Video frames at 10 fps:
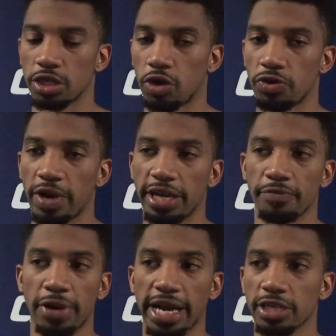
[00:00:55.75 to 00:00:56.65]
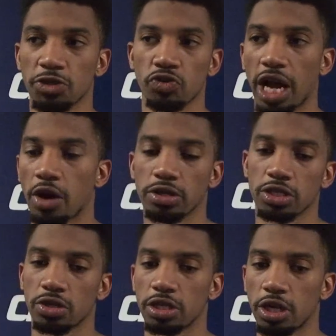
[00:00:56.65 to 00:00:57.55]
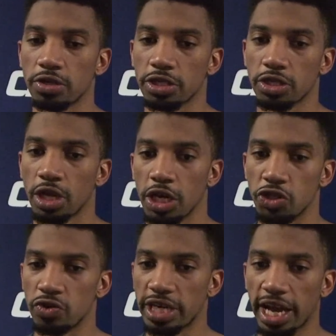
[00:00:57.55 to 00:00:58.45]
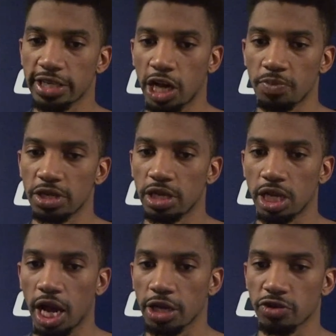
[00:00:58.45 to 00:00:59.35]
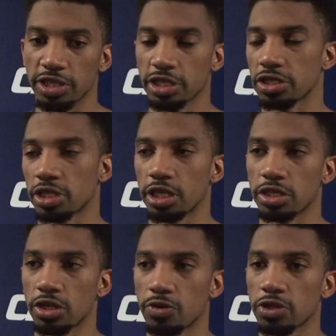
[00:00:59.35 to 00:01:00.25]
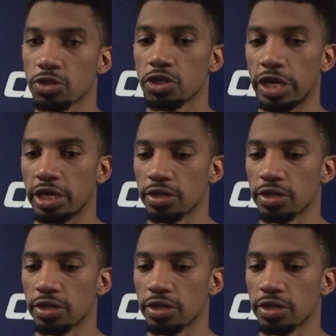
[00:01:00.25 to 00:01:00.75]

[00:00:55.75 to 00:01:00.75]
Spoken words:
You know, we ran in practice 3 hours. So, you know, just doing that has helped me a lot transition to this. So it was great.